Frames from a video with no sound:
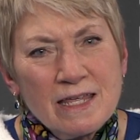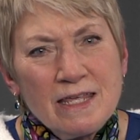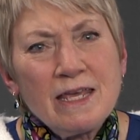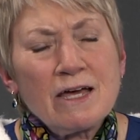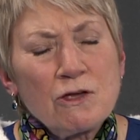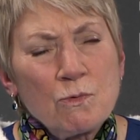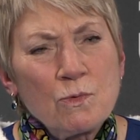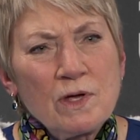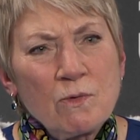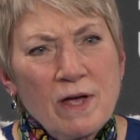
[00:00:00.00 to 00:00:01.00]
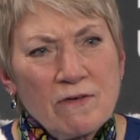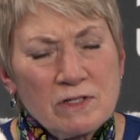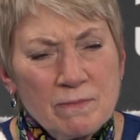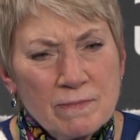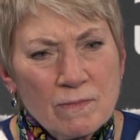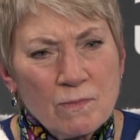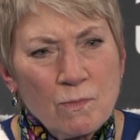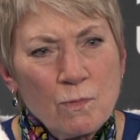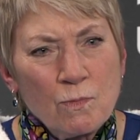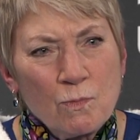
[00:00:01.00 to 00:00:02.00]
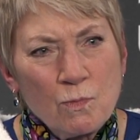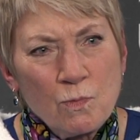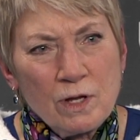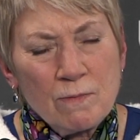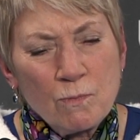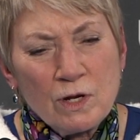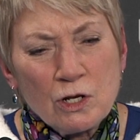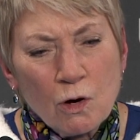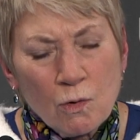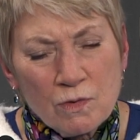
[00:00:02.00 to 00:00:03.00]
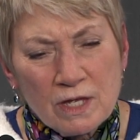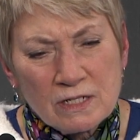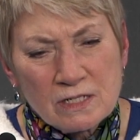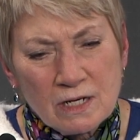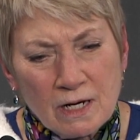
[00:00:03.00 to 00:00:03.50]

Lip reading: Yeah, we have to. We know that